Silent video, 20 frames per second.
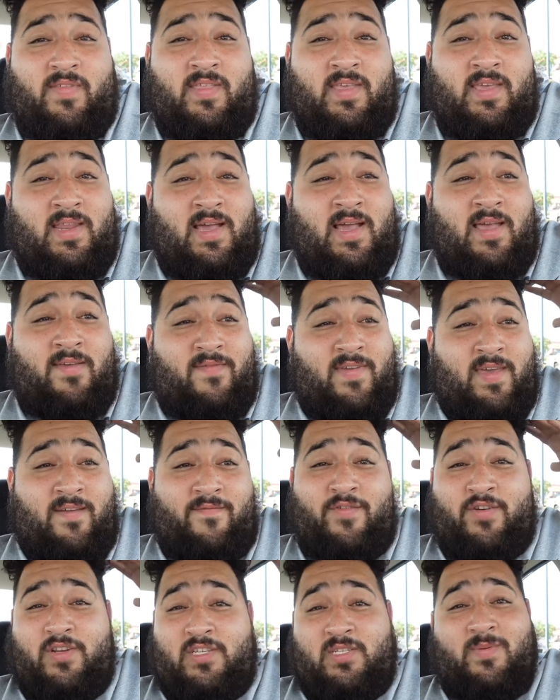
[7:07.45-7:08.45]
that I've
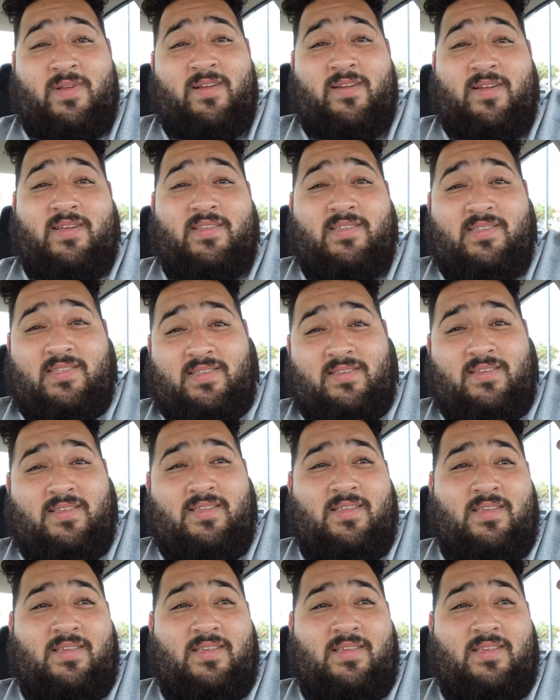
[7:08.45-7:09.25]
ever experienced.